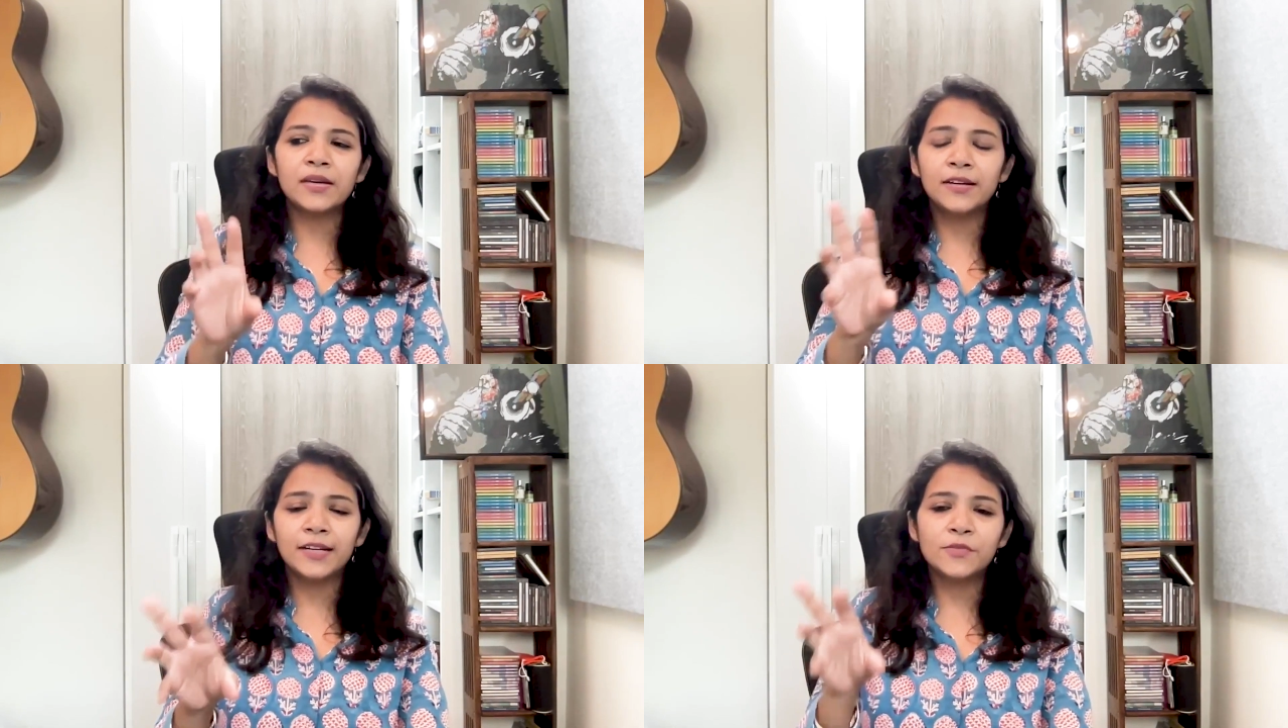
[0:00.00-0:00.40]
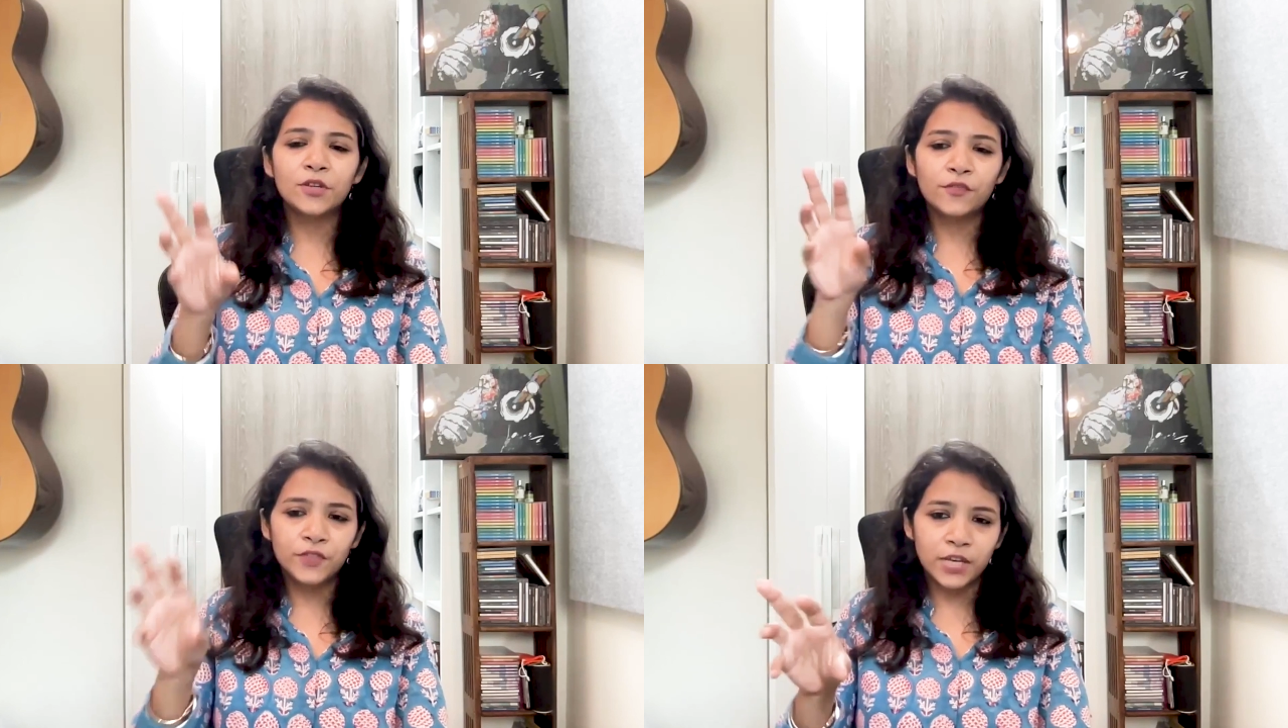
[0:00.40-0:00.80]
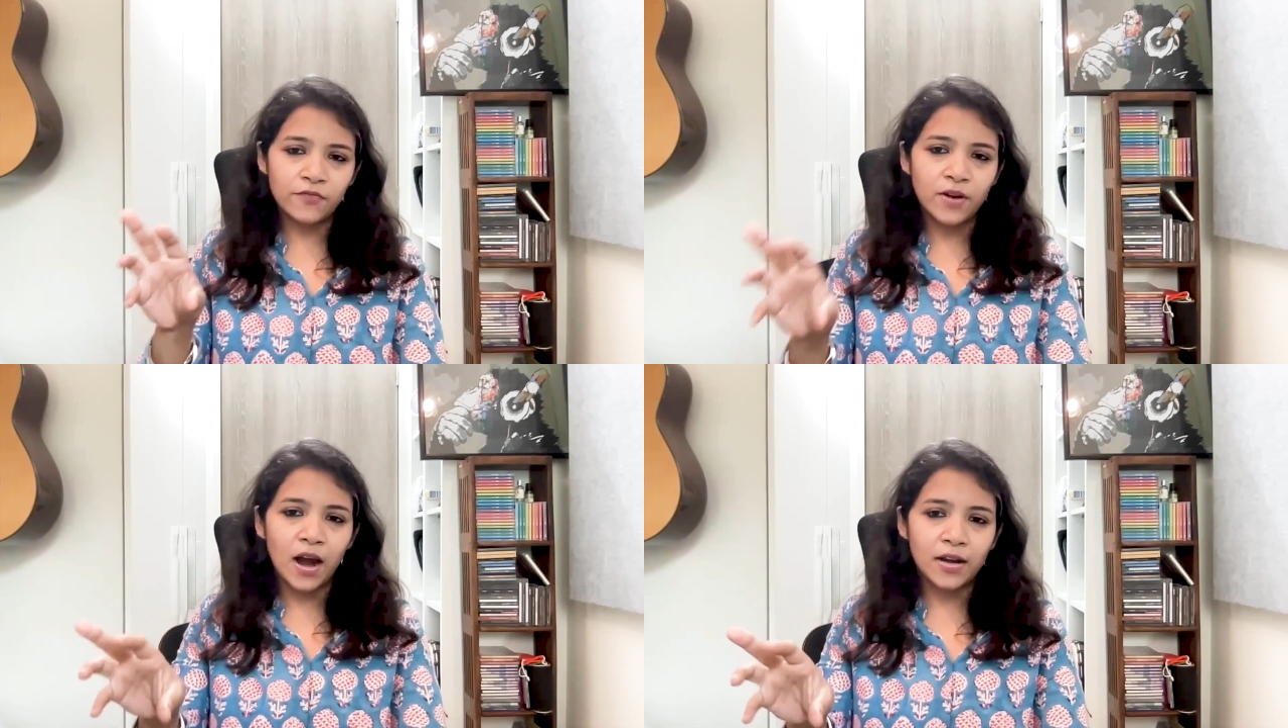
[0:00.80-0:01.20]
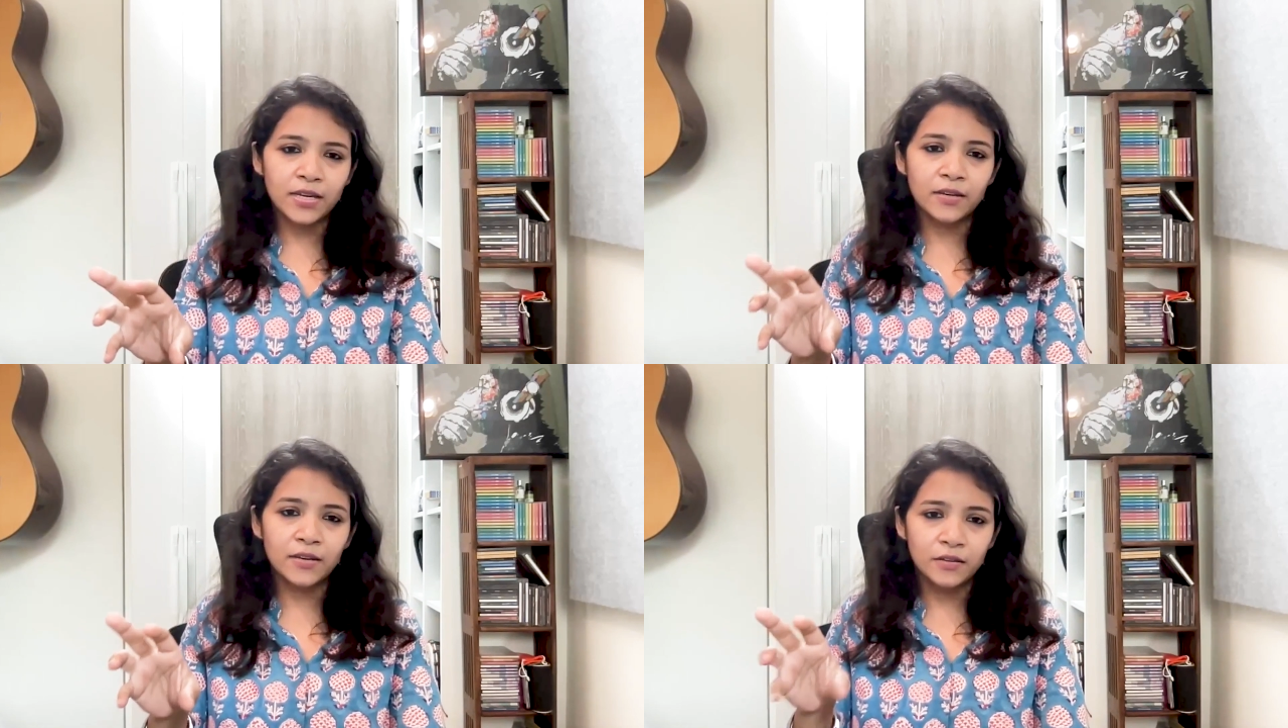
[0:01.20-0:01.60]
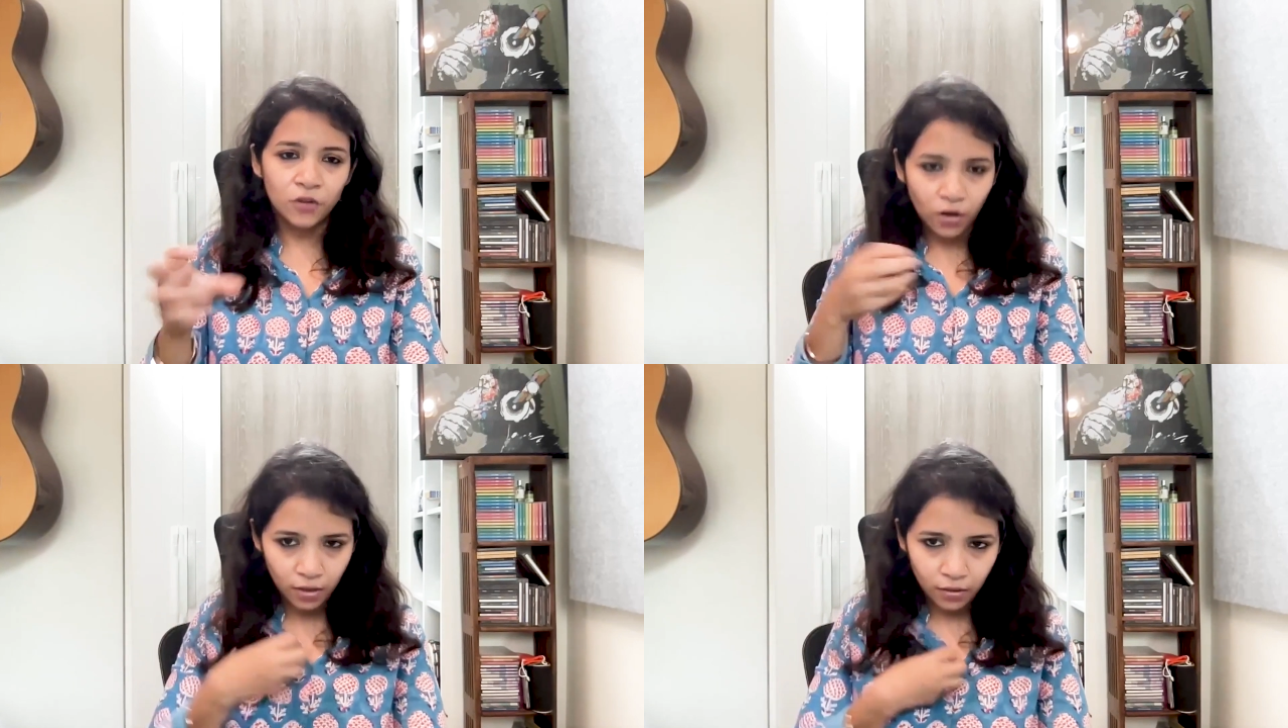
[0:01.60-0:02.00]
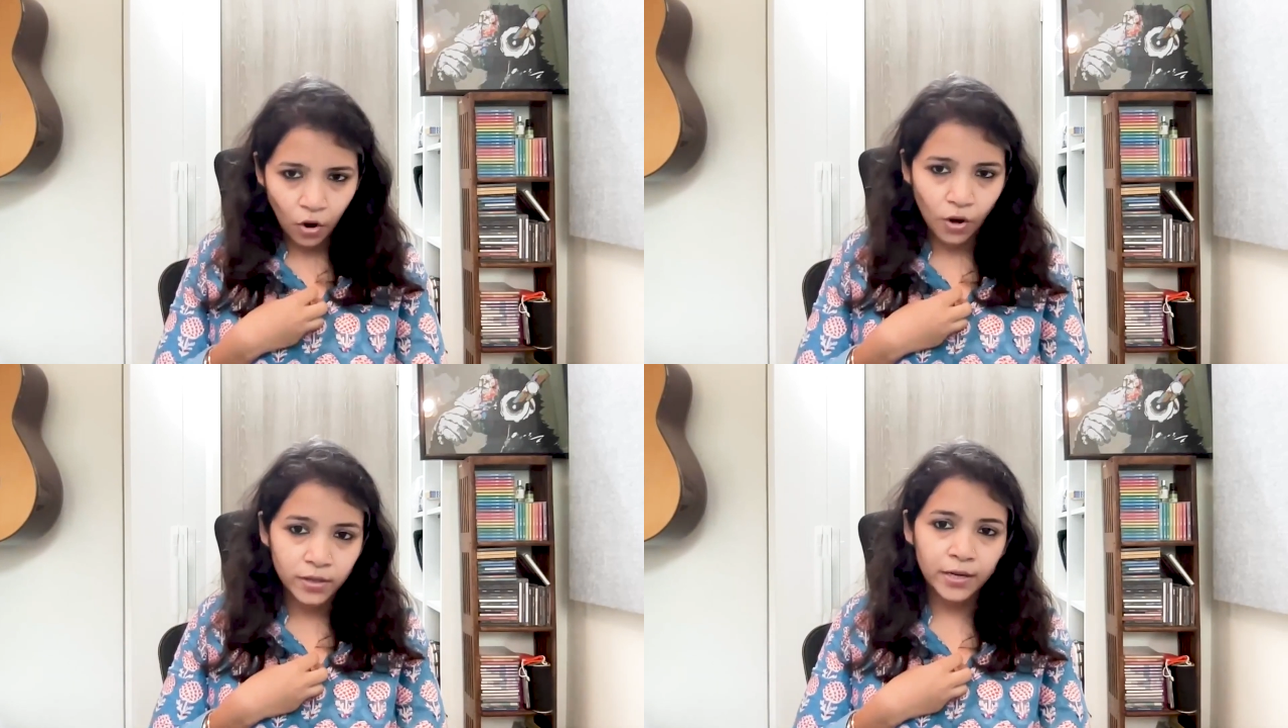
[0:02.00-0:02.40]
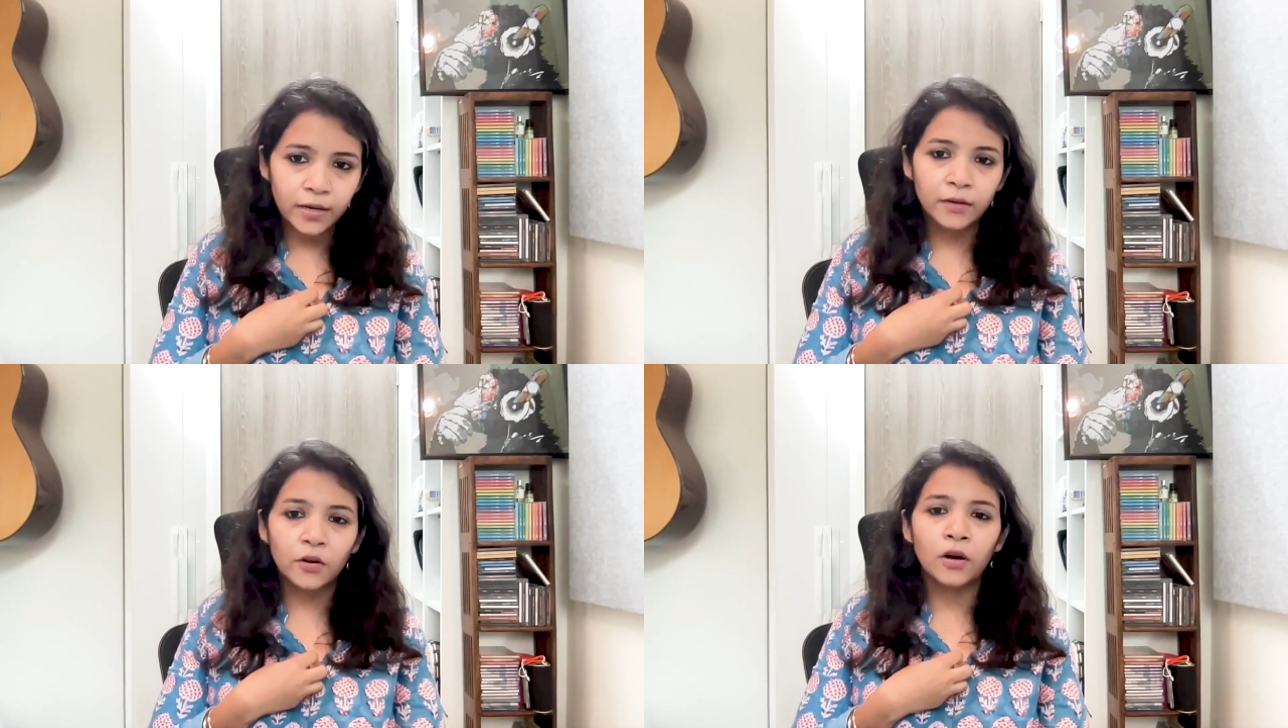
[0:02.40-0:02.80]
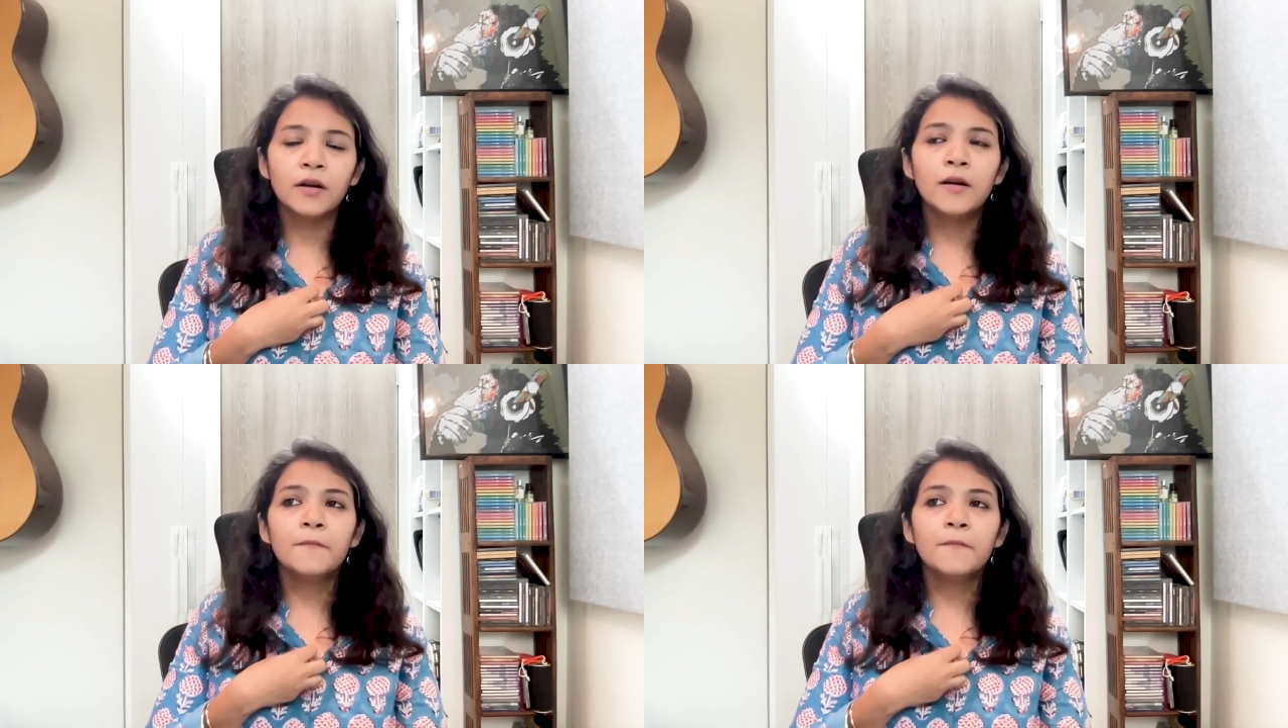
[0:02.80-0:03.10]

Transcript: in terms of safeguarding your content or